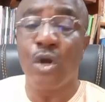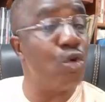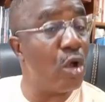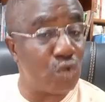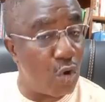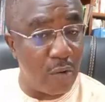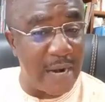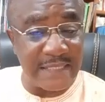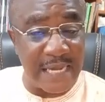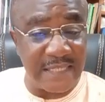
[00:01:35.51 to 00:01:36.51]
not
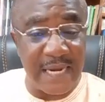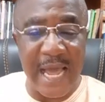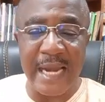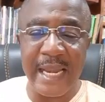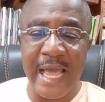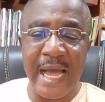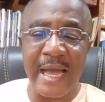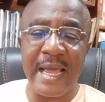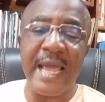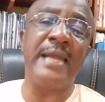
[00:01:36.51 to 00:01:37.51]
all, as I said
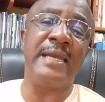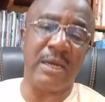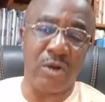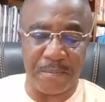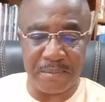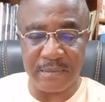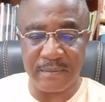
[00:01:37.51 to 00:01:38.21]
earlier, ended up